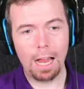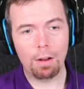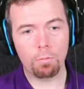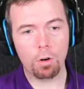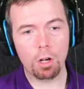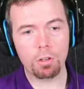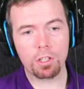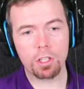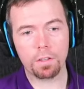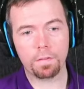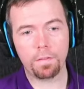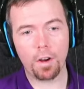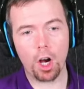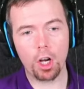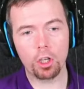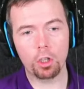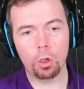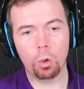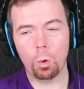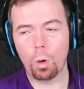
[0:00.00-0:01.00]
Road to the
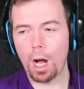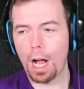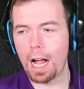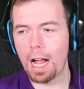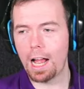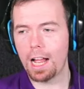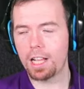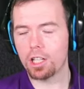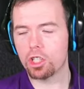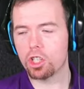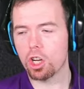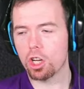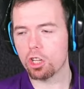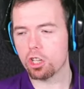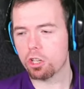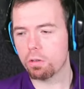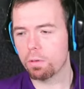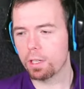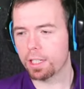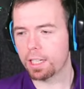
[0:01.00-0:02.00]
final,
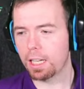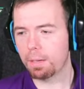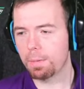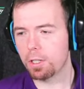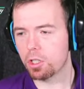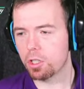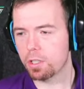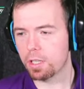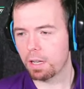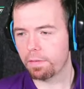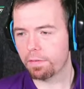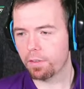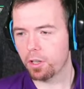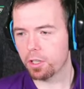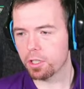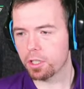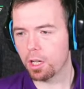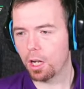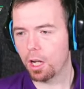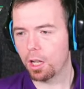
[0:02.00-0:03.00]
Joshua Kimmich is our
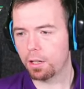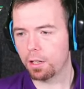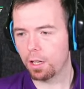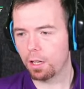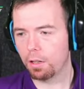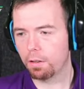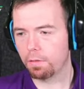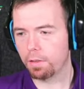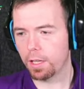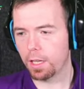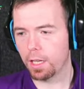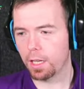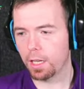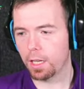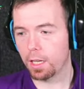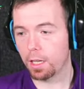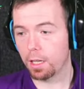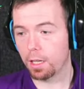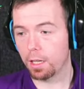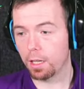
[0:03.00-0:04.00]
first card of
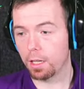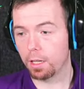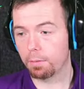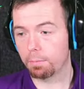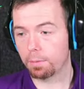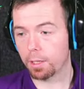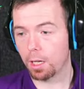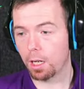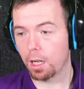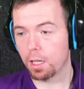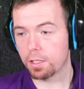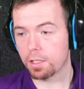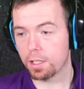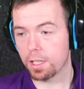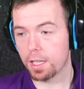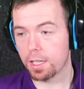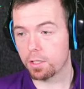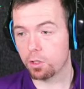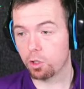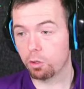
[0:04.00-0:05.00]
the cards, and
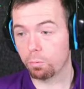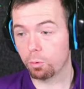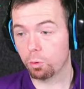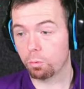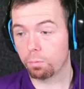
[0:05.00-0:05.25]
it is a double